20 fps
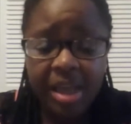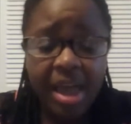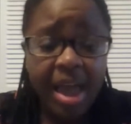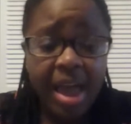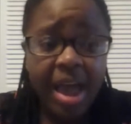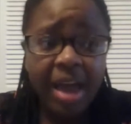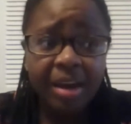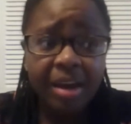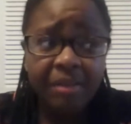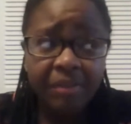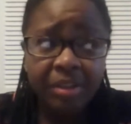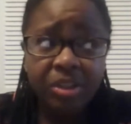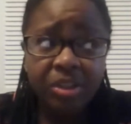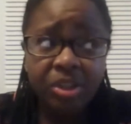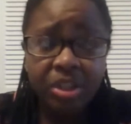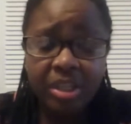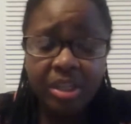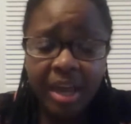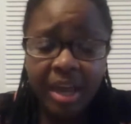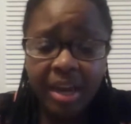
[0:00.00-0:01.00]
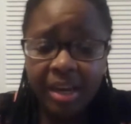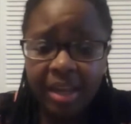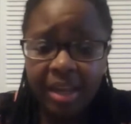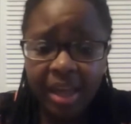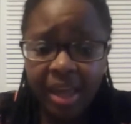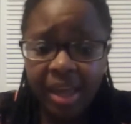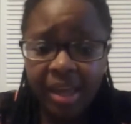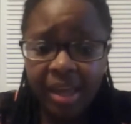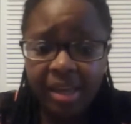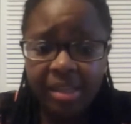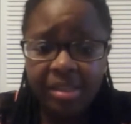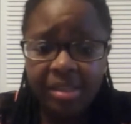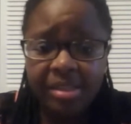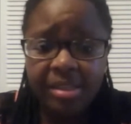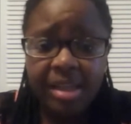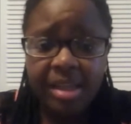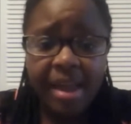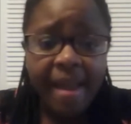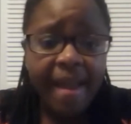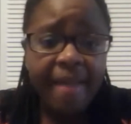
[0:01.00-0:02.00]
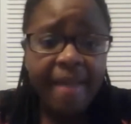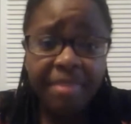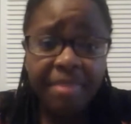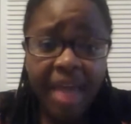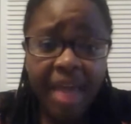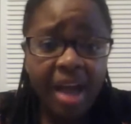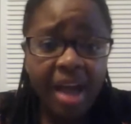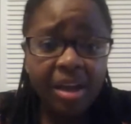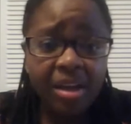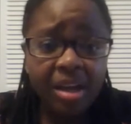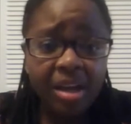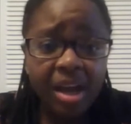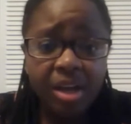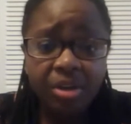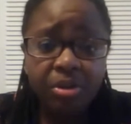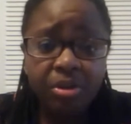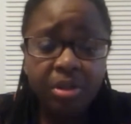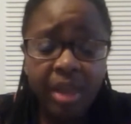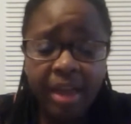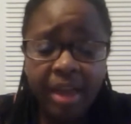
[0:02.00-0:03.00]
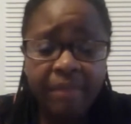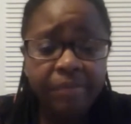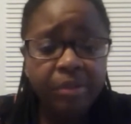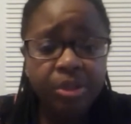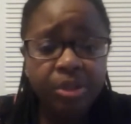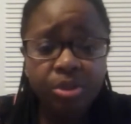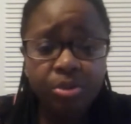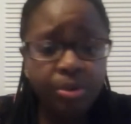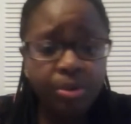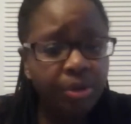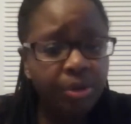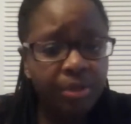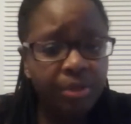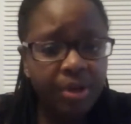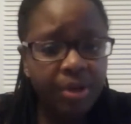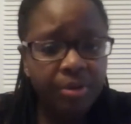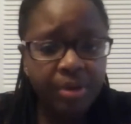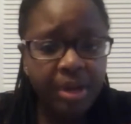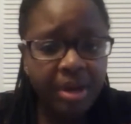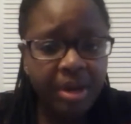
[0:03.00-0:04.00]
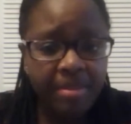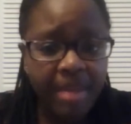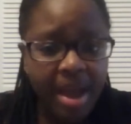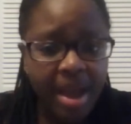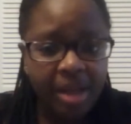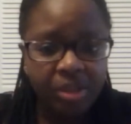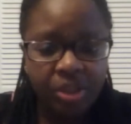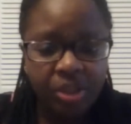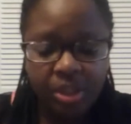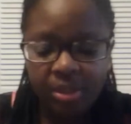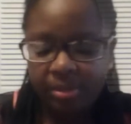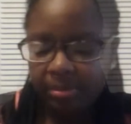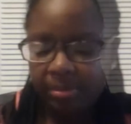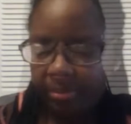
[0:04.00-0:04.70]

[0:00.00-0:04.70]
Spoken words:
and eventually getting AIDS, and that could cut your life shorter than you can imagine.